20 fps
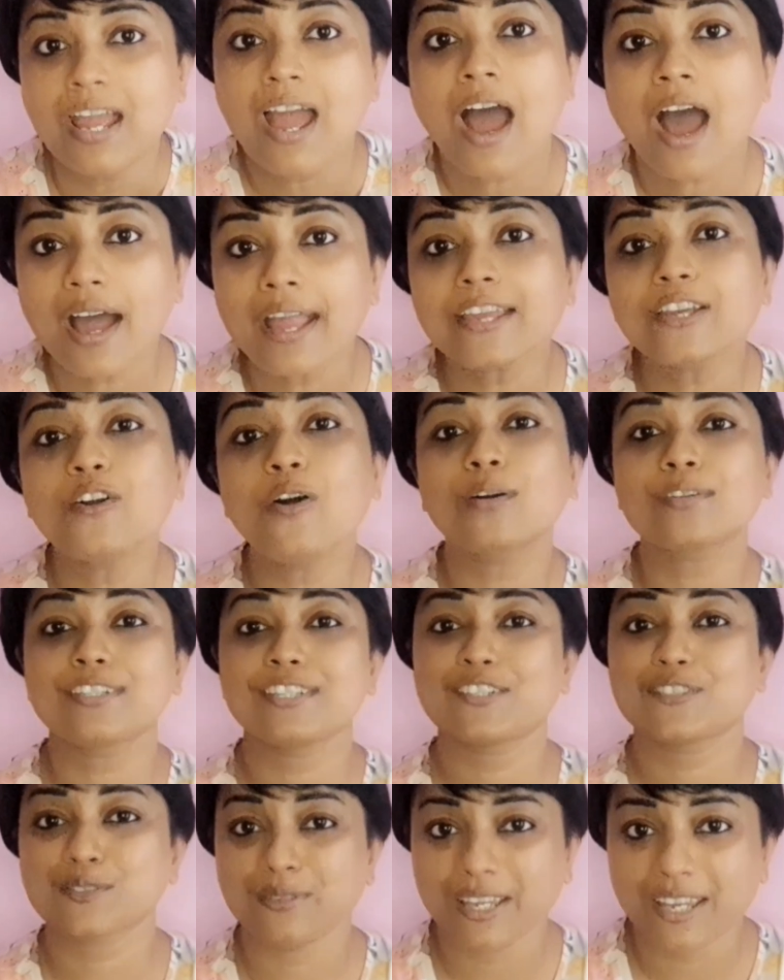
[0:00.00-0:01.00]
I got
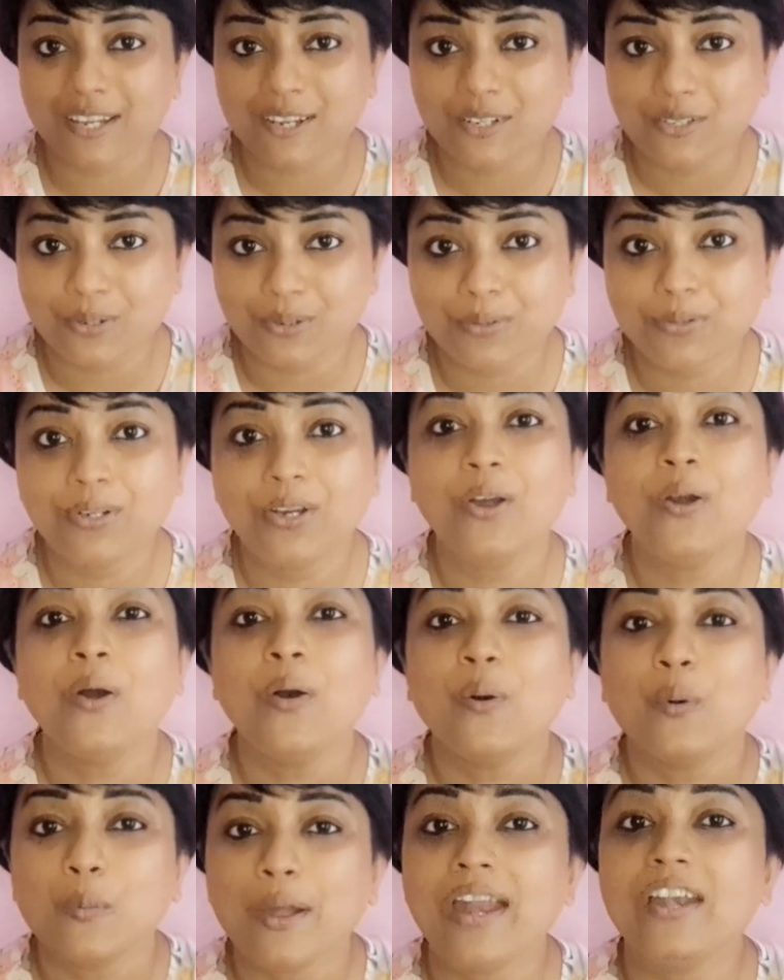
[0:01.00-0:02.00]
into
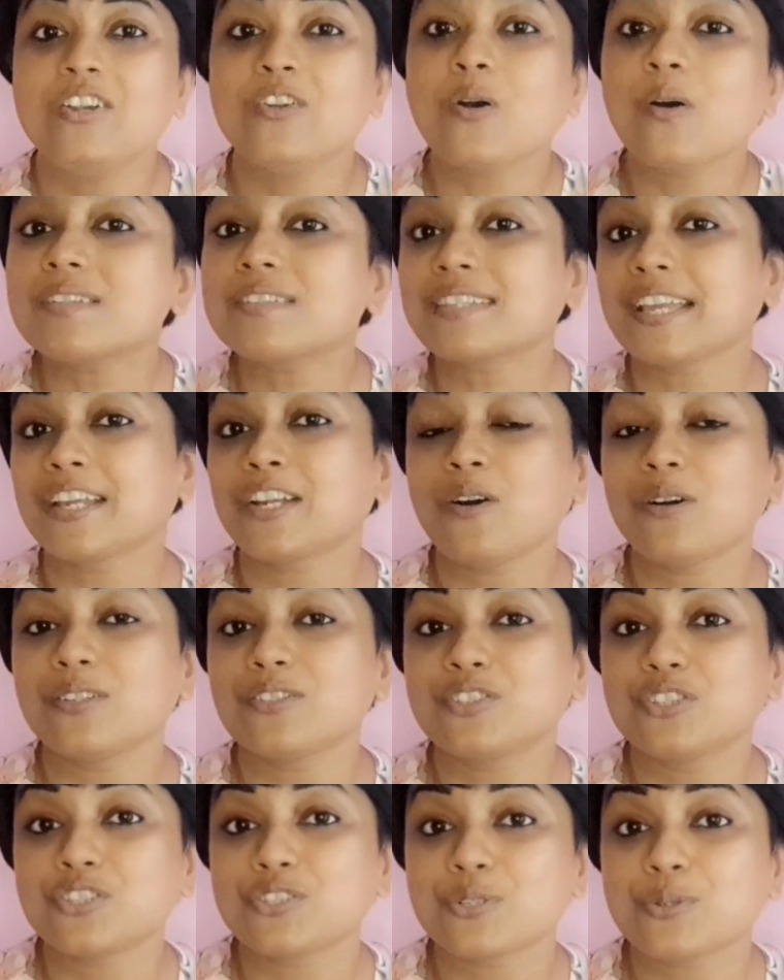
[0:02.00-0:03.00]
IGNU, where
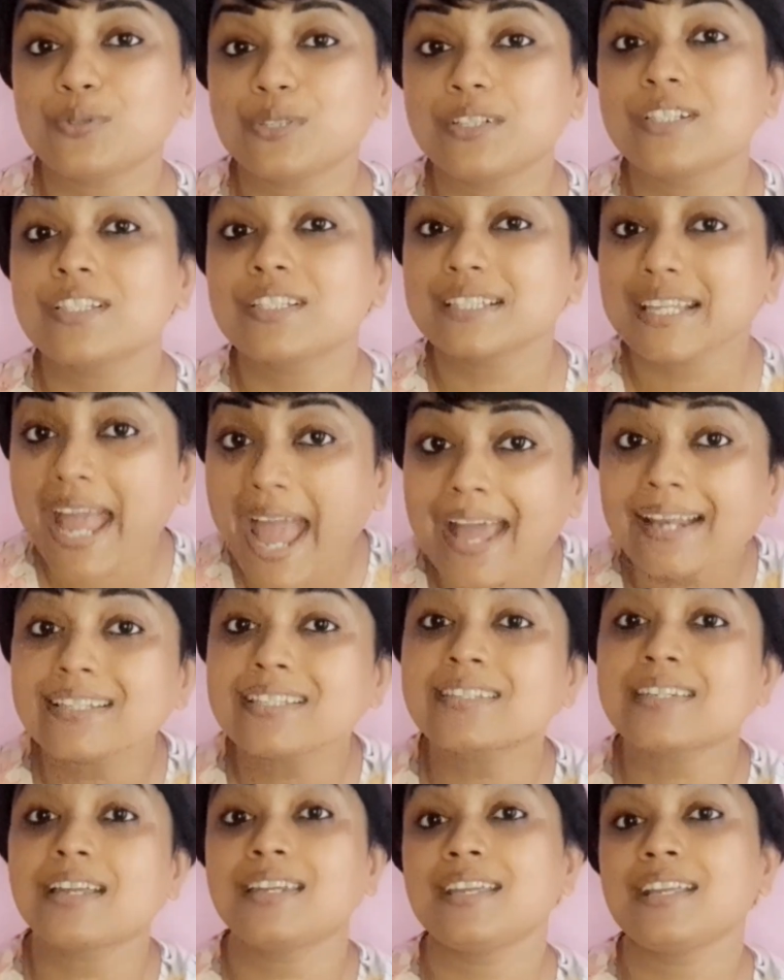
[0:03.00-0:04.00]
non-psychology students can
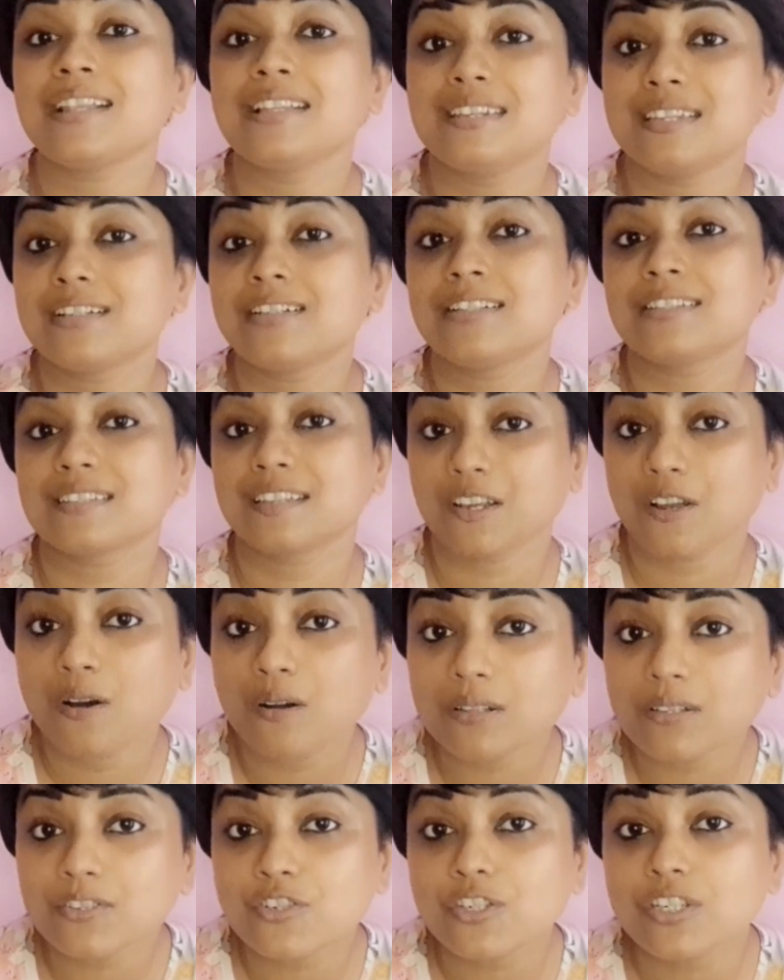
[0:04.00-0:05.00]
study clinical
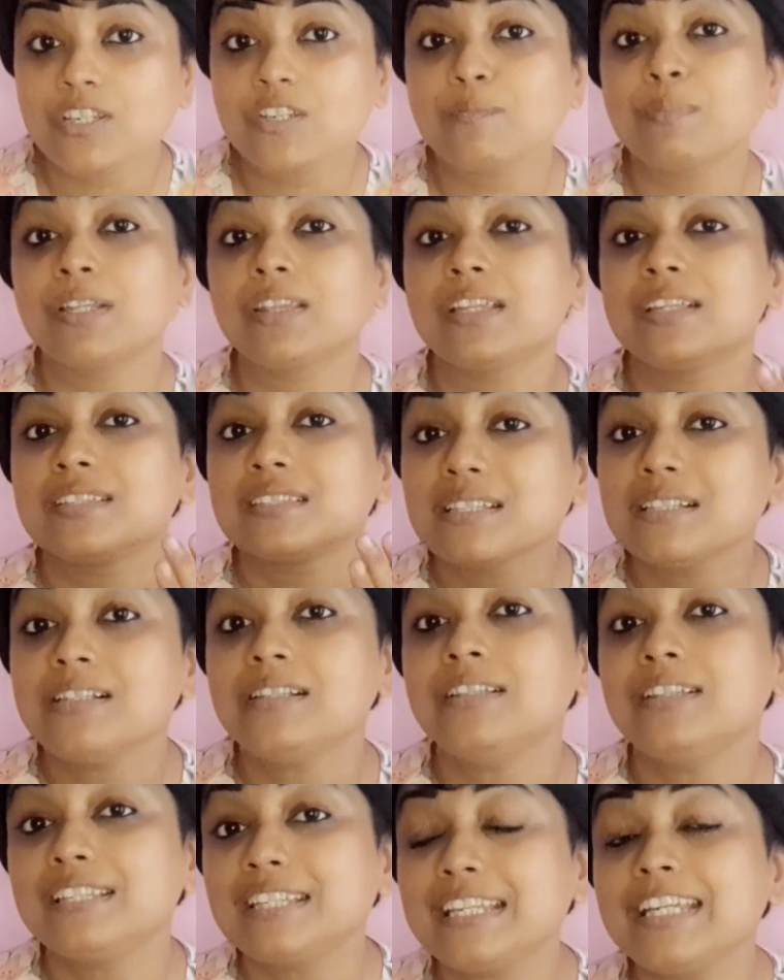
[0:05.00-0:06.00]
psychology, but they still
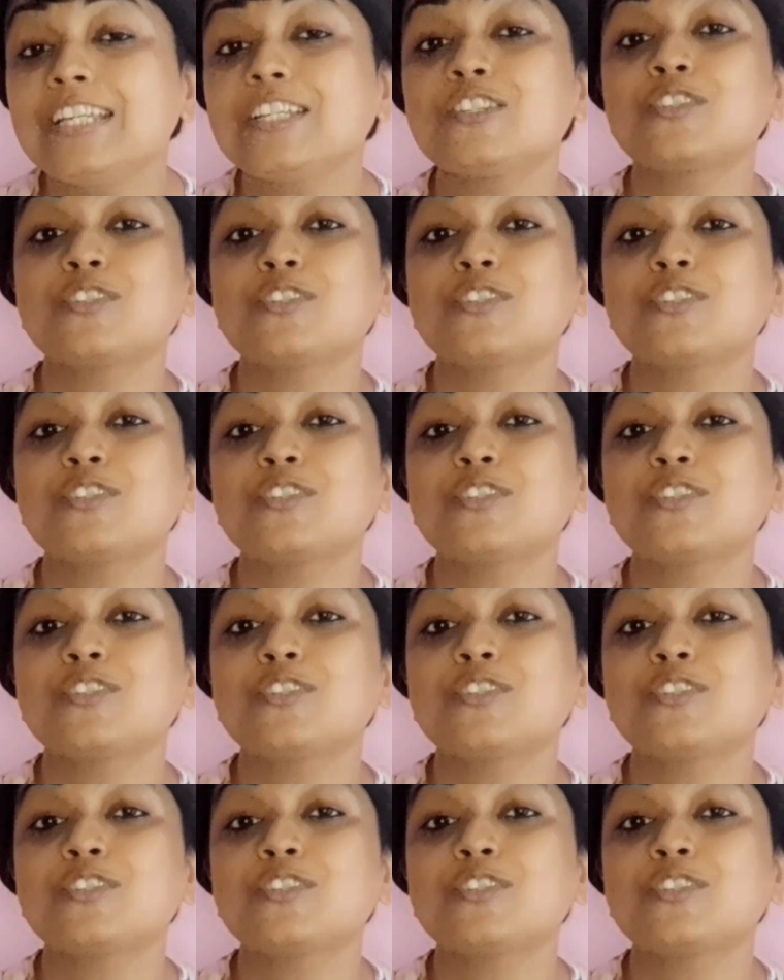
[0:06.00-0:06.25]
need